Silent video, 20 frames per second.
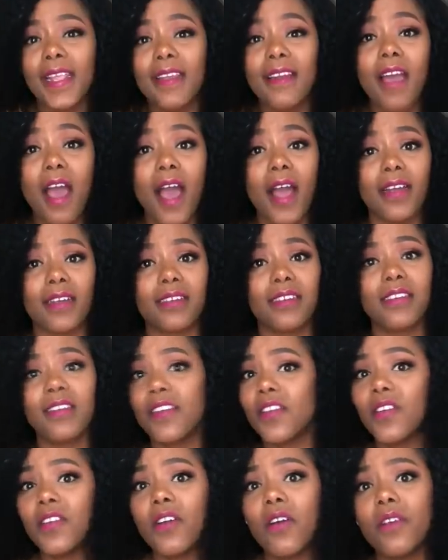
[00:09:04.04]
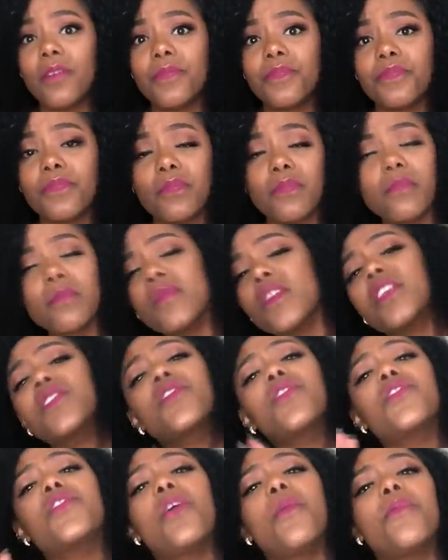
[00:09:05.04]
I can act, you know?
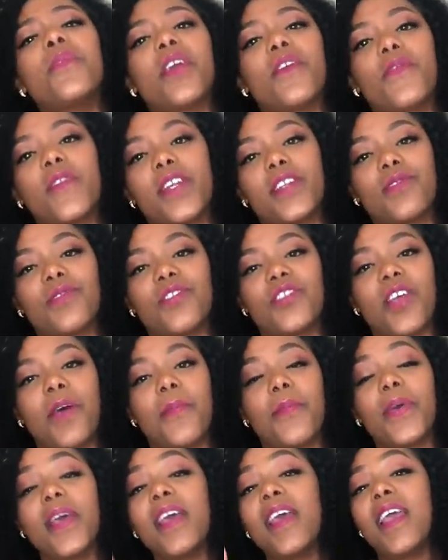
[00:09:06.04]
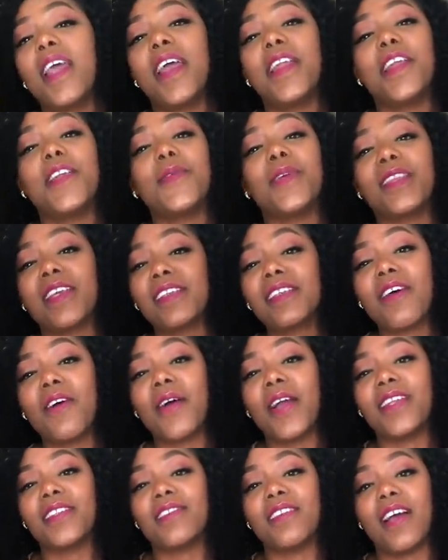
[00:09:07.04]
So don't be afraid to jump. And anyway, that's
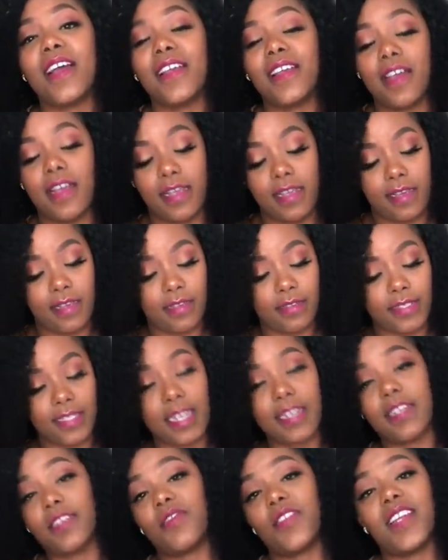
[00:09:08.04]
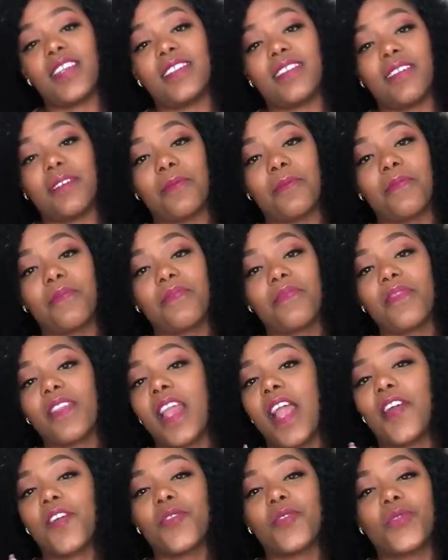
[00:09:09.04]
how I started writing.
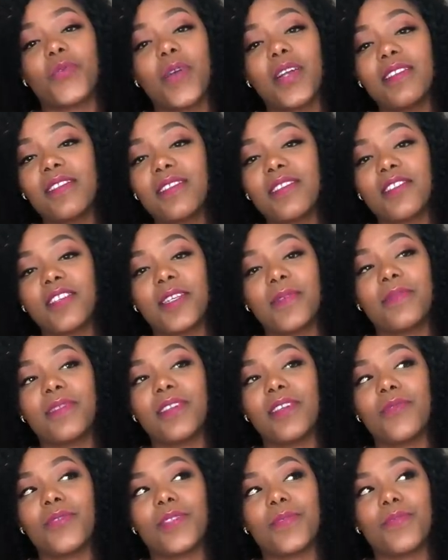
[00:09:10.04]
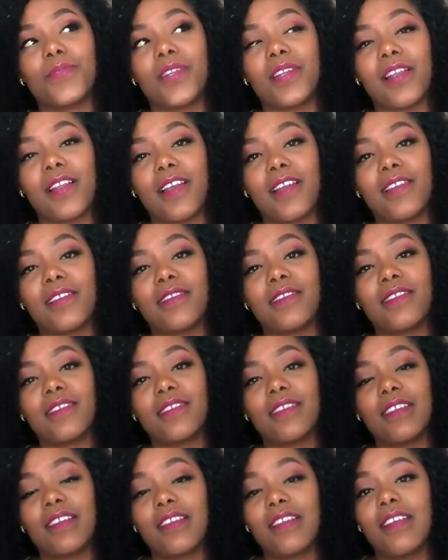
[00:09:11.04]
I wrote 1 script. It was
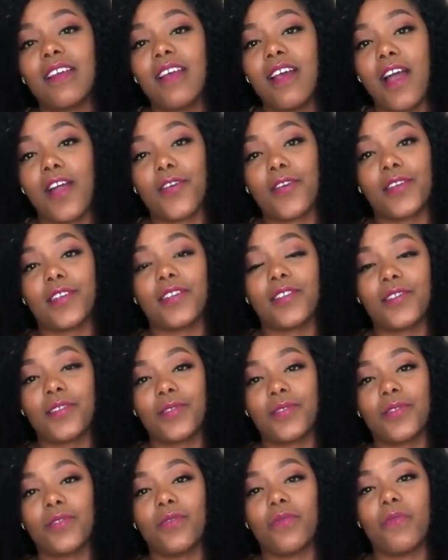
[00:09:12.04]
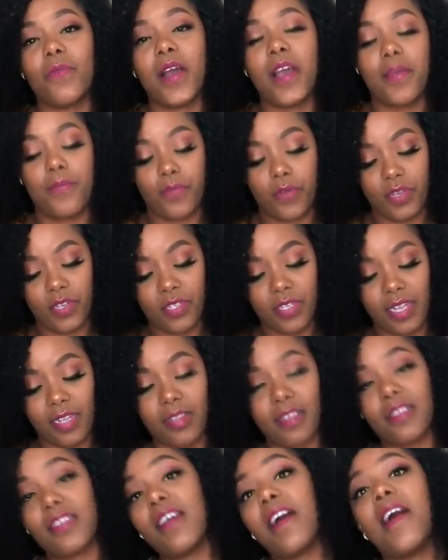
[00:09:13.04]
brilliant. According to my producer
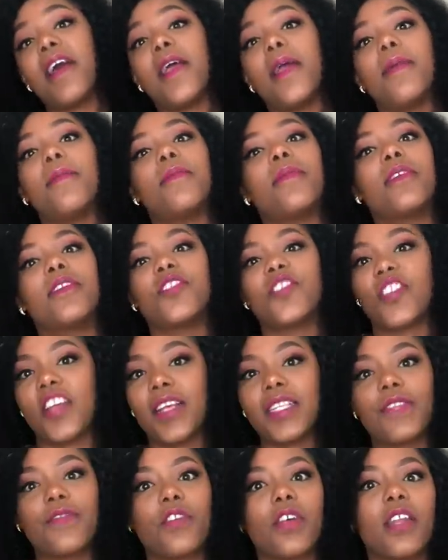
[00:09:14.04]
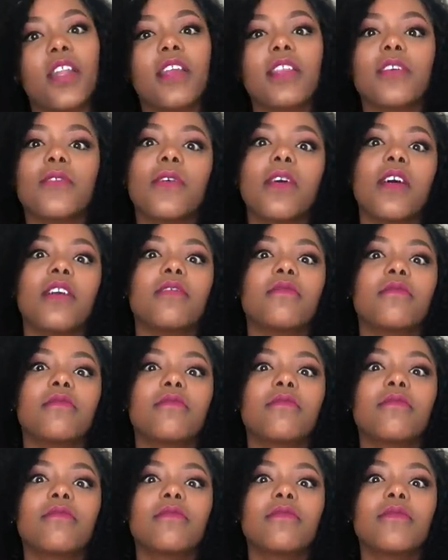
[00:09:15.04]
at the time, she asked for another one,